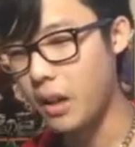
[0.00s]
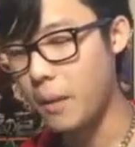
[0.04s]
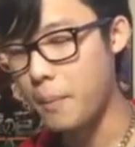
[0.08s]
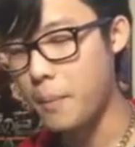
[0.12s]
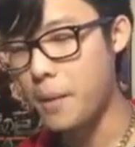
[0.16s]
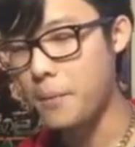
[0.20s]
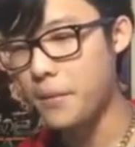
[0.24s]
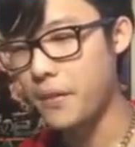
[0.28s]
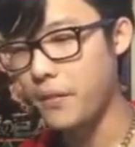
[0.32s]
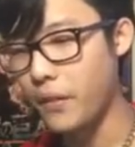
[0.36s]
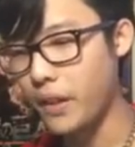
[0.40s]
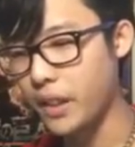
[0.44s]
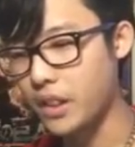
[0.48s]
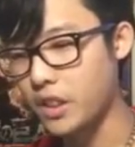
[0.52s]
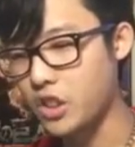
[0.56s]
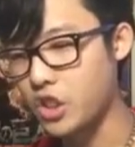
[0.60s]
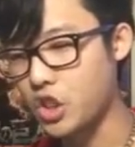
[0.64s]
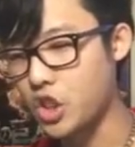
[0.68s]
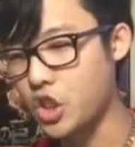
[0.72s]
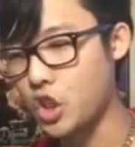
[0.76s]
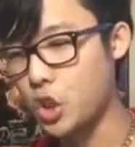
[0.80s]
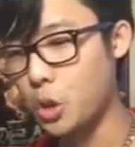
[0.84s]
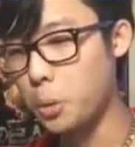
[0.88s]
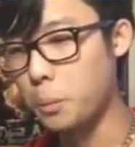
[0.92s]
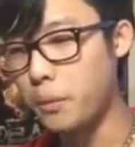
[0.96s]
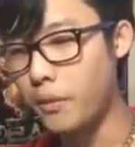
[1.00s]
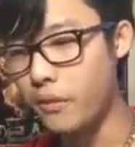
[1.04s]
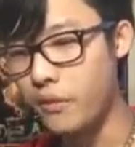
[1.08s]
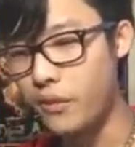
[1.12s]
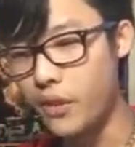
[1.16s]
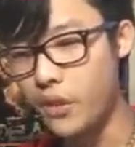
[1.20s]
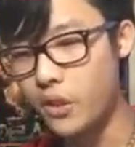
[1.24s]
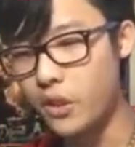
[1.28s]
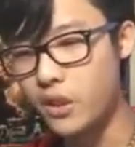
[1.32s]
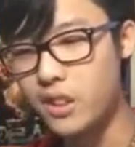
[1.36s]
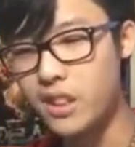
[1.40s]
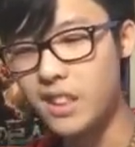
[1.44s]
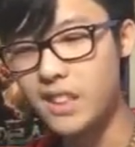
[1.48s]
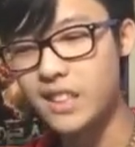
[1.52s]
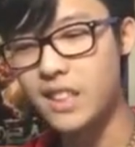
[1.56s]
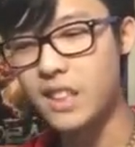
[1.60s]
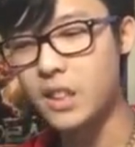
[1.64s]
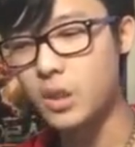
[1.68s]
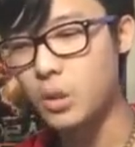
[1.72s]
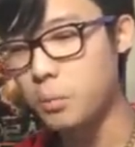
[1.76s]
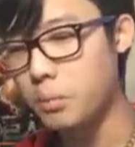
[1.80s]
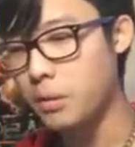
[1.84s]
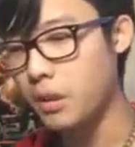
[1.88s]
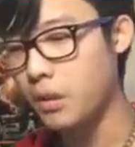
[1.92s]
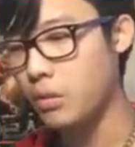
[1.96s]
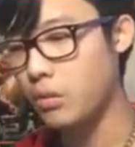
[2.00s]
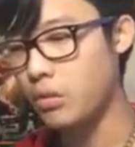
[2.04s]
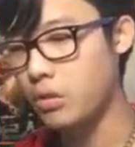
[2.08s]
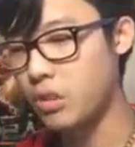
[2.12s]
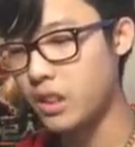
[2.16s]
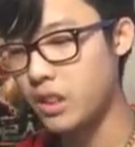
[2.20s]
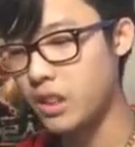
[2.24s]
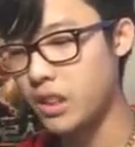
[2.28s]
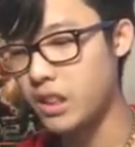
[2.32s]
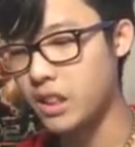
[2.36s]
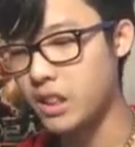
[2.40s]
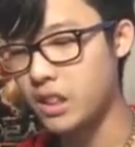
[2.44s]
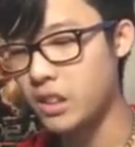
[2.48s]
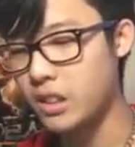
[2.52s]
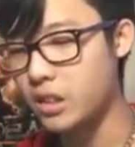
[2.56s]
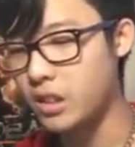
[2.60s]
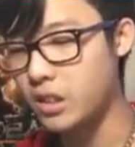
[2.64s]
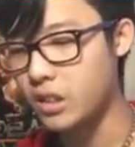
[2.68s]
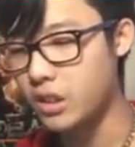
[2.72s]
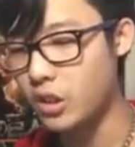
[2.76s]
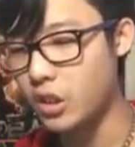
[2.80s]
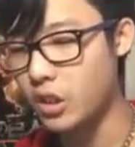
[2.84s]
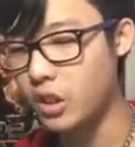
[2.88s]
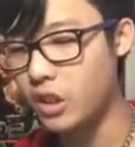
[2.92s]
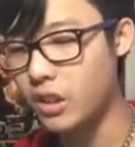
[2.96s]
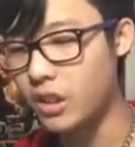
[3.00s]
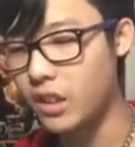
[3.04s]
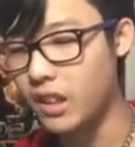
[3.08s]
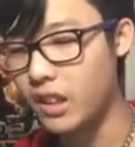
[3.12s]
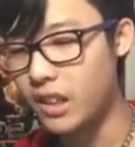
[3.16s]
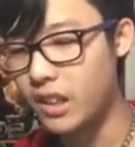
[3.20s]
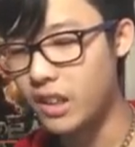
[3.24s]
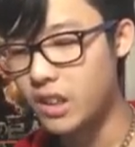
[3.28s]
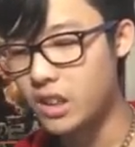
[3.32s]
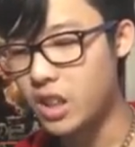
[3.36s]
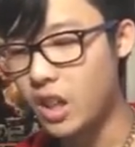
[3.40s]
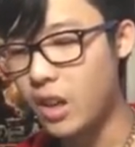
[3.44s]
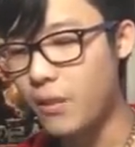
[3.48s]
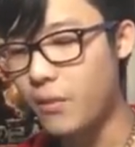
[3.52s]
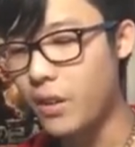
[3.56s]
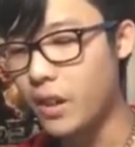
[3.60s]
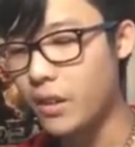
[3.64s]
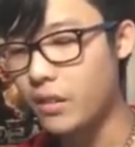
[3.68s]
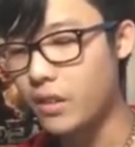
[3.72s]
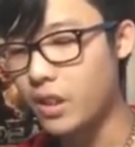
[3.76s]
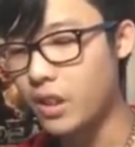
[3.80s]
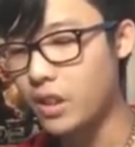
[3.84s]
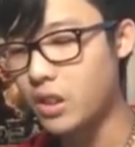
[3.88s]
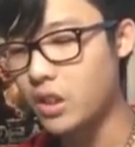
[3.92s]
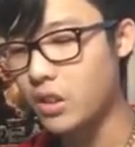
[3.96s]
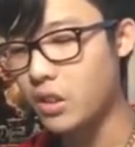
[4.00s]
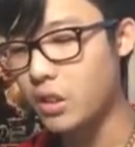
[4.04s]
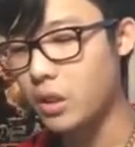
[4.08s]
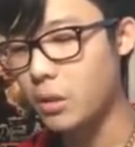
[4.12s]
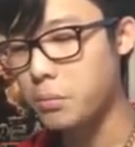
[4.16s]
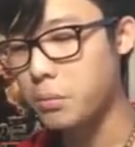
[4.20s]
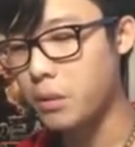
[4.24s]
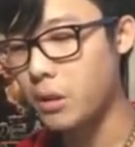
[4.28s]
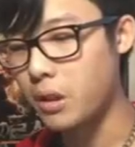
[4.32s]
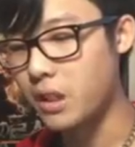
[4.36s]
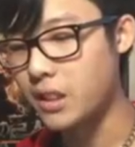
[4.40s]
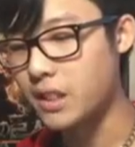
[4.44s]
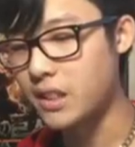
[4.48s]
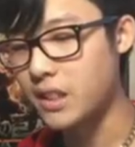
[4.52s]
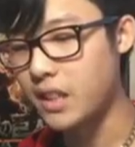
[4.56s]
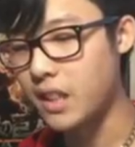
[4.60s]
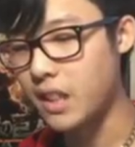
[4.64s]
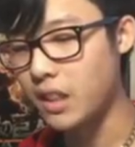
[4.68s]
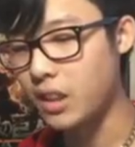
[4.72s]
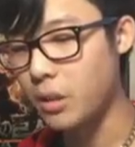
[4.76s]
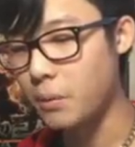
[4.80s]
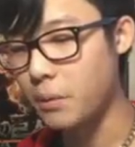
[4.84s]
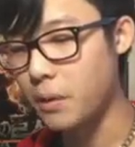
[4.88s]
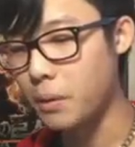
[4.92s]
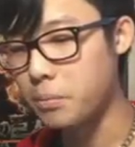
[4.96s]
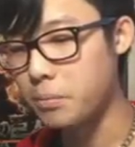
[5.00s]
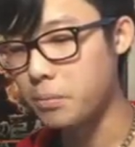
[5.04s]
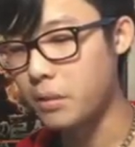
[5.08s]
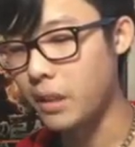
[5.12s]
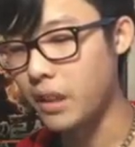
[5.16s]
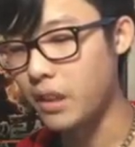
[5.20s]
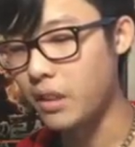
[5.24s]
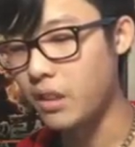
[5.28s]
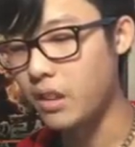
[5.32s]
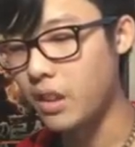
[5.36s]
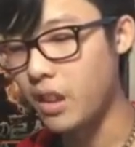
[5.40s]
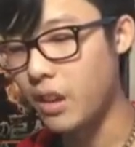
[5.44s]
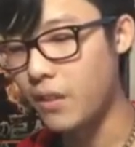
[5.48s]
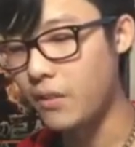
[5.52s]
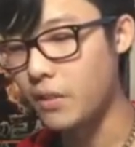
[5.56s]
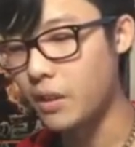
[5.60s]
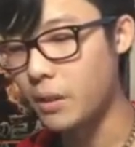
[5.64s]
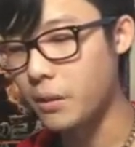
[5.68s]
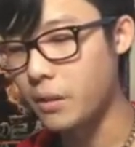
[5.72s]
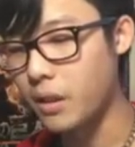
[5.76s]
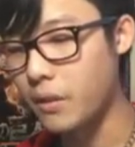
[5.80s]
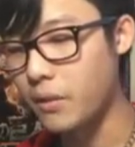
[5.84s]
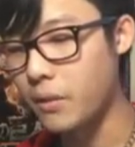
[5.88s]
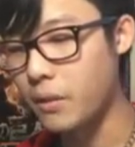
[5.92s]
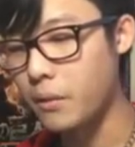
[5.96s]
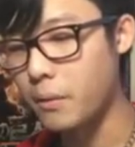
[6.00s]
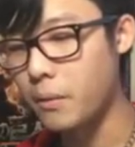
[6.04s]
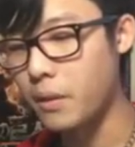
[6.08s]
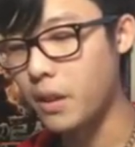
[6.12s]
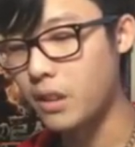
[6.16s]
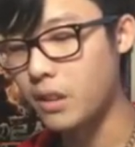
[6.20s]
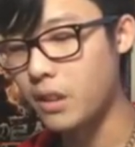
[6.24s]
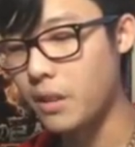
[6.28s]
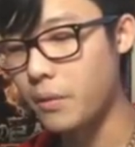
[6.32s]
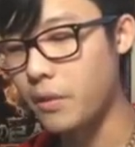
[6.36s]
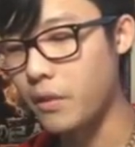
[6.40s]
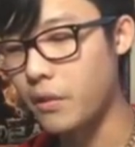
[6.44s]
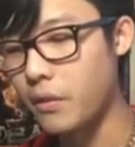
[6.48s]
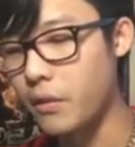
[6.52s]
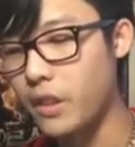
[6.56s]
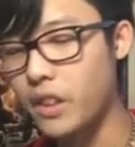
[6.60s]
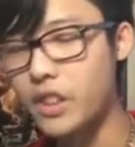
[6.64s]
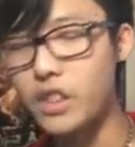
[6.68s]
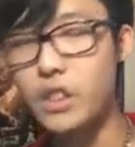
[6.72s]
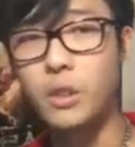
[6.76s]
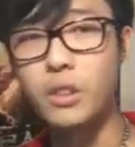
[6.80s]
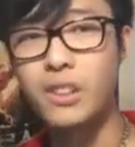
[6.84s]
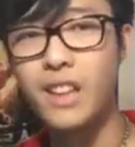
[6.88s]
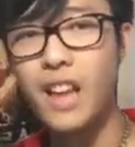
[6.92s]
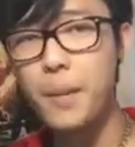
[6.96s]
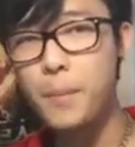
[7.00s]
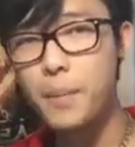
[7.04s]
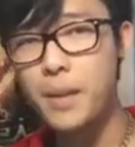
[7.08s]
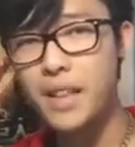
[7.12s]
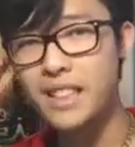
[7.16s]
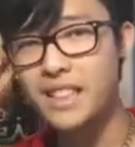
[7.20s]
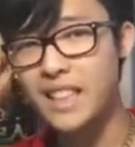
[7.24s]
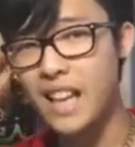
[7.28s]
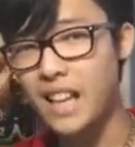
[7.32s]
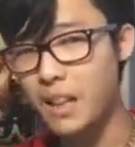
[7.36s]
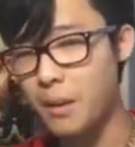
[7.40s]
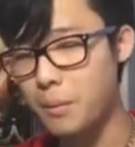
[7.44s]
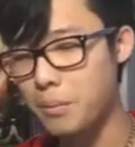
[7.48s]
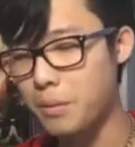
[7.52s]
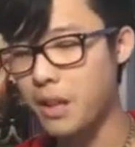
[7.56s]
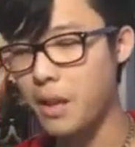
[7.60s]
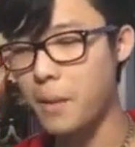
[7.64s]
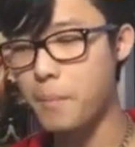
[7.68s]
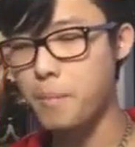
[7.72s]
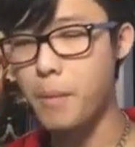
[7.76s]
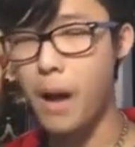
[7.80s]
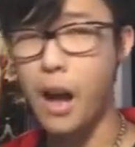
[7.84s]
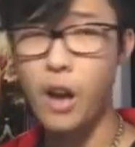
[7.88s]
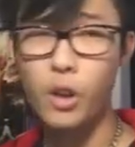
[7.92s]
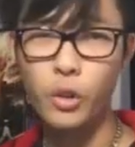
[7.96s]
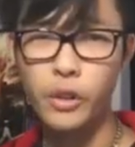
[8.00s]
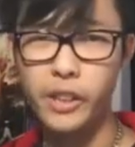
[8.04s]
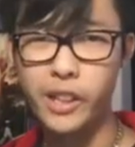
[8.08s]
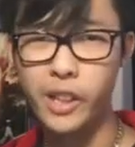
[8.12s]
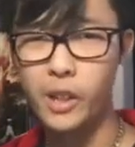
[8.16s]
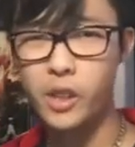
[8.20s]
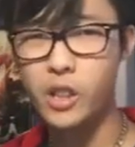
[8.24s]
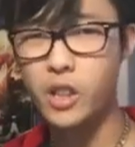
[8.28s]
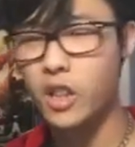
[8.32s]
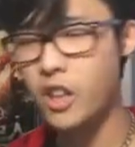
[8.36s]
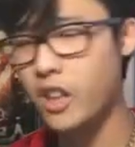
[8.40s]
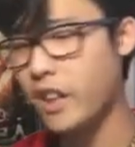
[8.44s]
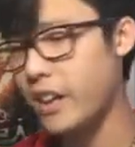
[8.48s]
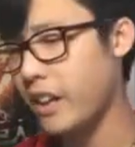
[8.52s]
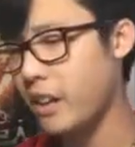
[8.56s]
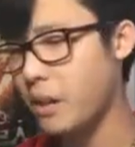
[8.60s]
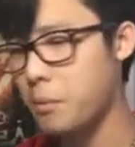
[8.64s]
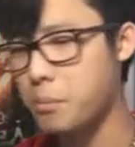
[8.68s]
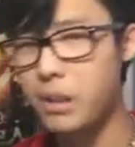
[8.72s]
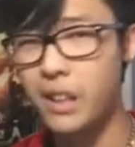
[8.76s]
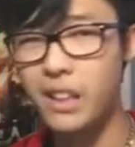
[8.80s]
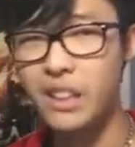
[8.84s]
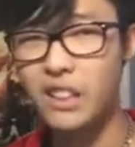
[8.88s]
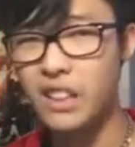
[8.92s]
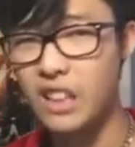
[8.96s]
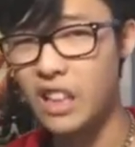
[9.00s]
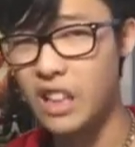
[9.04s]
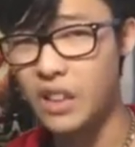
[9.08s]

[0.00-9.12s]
maybe if I could super fuel this would be really good. Top 5 cards of your opponent's deck, you may play a non-flip card from among them for free. So that means I can play a Baku Gear card, I can play an